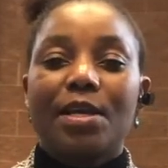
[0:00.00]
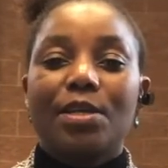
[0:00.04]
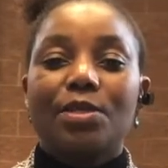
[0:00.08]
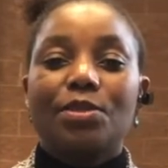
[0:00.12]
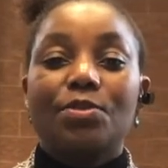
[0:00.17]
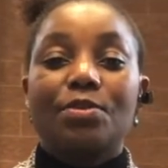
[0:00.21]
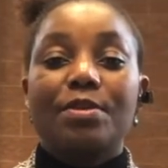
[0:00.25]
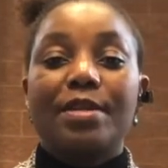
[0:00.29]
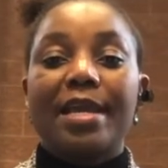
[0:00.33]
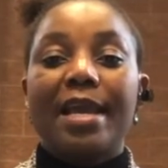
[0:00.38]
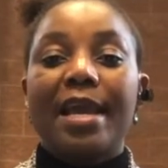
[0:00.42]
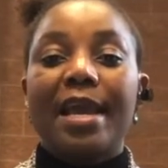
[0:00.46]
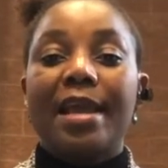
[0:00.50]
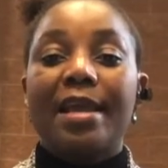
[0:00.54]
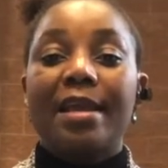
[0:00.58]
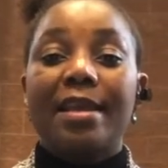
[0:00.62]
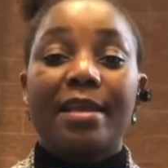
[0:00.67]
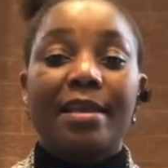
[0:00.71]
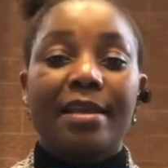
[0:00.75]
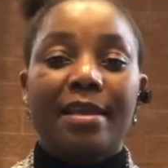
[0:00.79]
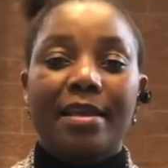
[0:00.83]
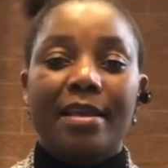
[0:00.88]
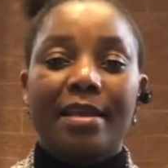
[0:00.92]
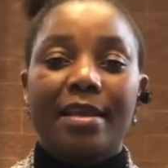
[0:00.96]
Today,
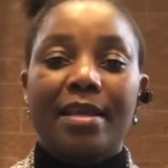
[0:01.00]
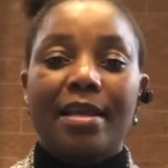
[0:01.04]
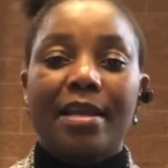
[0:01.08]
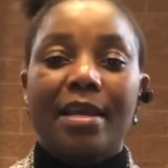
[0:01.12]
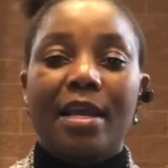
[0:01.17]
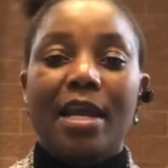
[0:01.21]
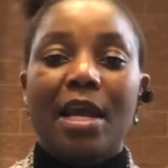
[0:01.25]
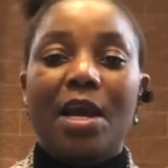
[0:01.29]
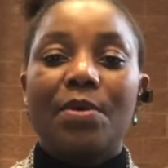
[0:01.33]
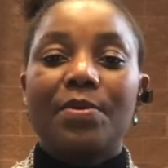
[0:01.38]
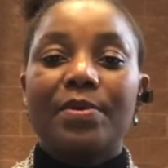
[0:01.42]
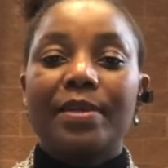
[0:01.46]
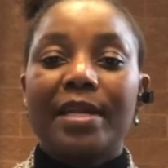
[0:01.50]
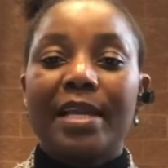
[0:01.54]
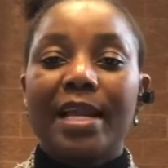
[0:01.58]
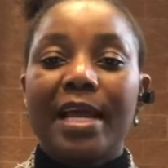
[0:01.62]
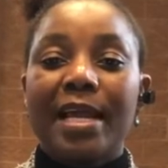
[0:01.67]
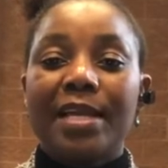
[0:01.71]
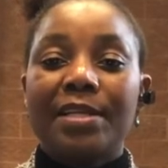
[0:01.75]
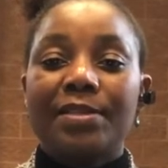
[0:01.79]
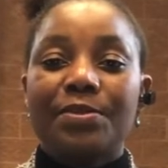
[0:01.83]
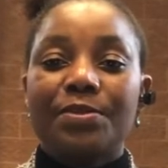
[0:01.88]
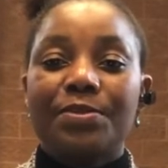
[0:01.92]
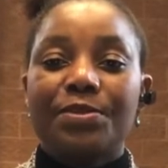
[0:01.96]
I would
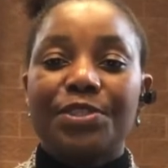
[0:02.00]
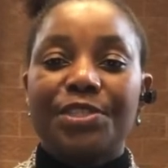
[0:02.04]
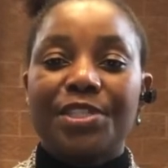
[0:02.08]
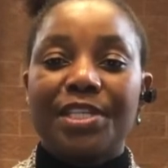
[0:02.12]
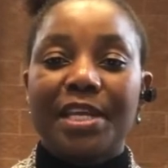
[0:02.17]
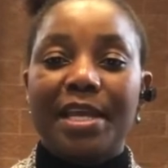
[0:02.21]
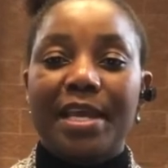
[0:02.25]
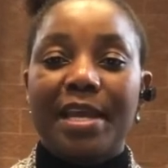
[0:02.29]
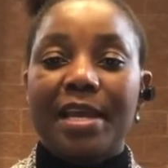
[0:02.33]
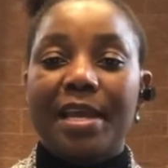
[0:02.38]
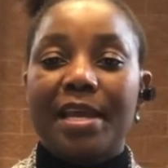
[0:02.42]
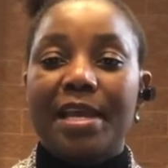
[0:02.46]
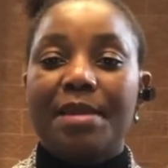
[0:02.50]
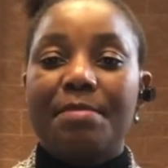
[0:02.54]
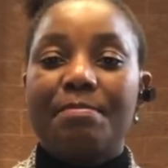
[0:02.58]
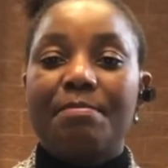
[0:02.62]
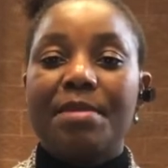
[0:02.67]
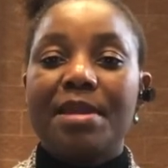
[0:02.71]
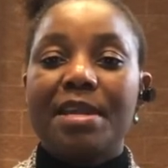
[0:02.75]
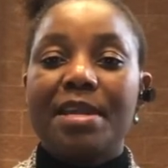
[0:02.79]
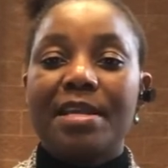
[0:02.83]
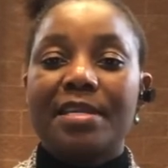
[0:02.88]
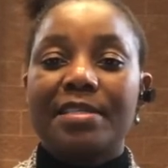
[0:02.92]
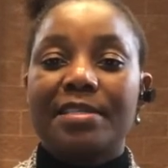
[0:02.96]
like to share a
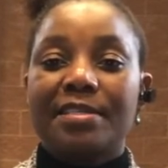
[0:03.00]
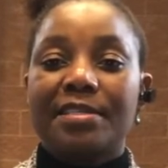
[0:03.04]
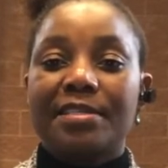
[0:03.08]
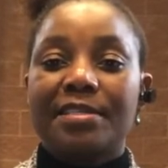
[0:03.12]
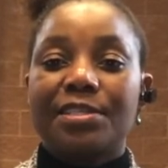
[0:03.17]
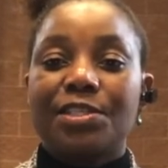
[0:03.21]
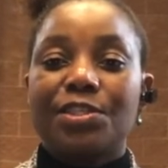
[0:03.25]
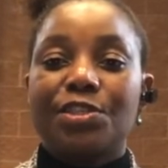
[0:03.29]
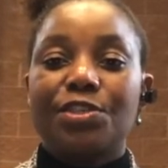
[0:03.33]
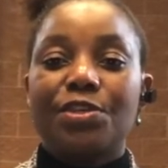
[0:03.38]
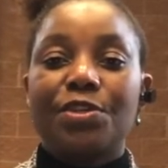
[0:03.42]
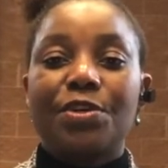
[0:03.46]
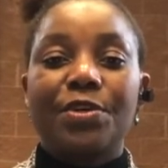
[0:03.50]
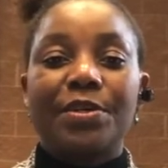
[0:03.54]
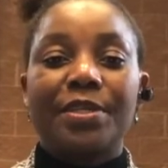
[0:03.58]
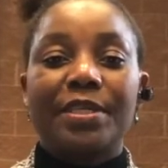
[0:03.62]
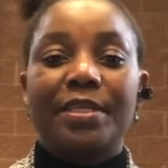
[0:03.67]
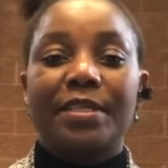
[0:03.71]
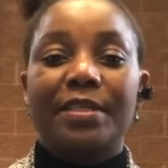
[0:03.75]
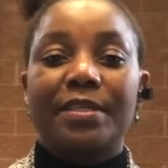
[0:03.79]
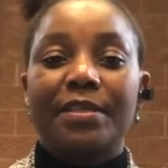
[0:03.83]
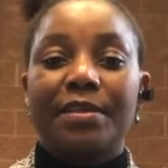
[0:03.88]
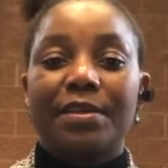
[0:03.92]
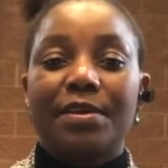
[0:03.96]
ministry story
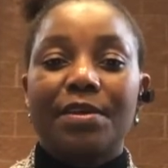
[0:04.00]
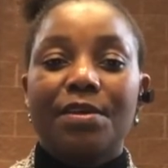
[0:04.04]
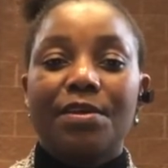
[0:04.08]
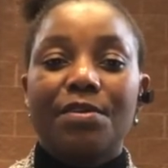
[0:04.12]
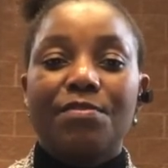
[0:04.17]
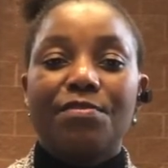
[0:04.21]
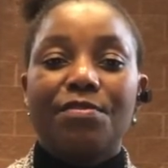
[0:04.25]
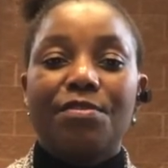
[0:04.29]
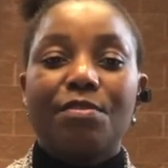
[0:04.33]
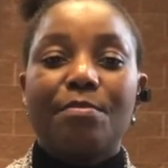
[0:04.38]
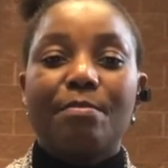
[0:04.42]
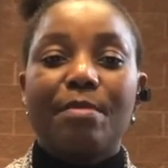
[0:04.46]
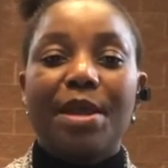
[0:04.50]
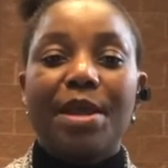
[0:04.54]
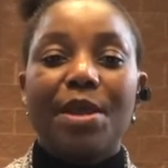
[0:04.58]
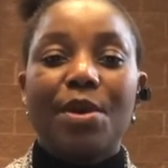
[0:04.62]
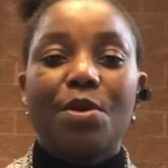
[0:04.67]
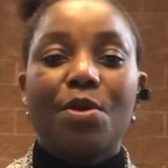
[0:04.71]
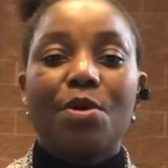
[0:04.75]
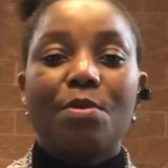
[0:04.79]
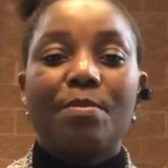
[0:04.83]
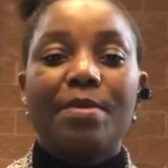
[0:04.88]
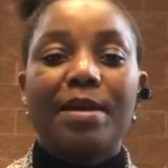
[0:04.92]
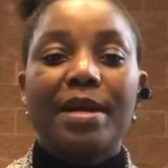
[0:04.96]
from my
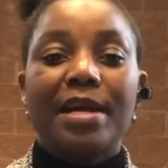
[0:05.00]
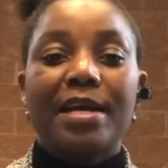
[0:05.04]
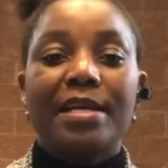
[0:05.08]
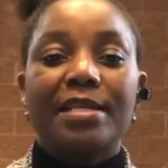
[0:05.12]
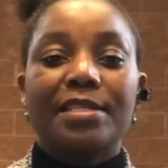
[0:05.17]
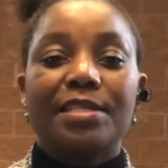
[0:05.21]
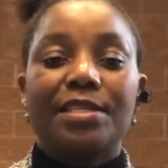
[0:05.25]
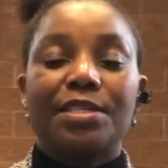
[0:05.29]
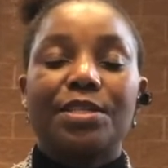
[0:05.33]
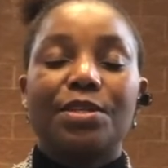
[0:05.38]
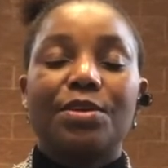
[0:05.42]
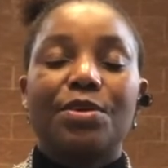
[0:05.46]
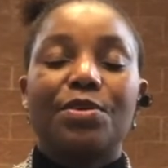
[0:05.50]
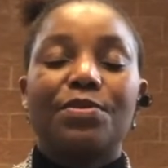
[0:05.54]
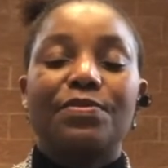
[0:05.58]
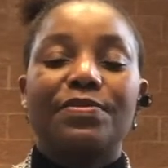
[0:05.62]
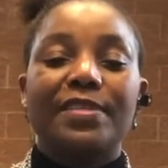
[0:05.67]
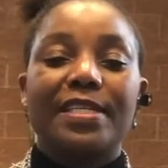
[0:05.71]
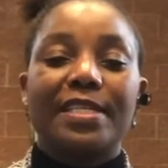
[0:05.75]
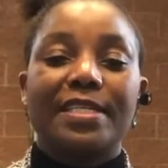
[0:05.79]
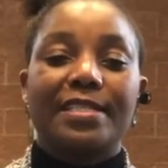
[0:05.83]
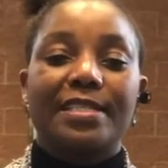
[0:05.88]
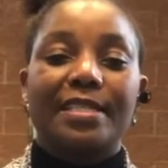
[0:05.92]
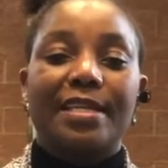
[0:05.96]
home country of
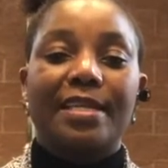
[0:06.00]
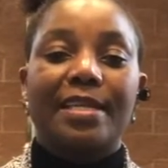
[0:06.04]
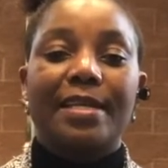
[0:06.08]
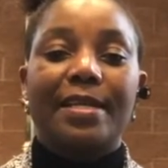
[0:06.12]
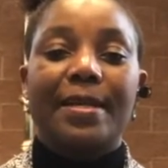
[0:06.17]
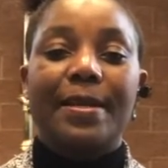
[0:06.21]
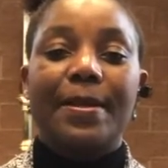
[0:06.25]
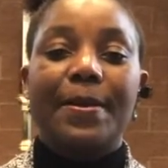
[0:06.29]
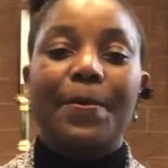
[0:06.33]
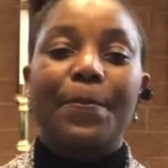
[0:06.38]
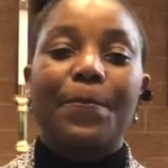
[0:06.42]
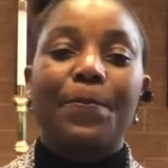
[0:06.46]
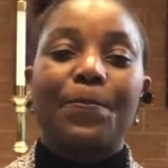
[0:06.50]
Tanzania.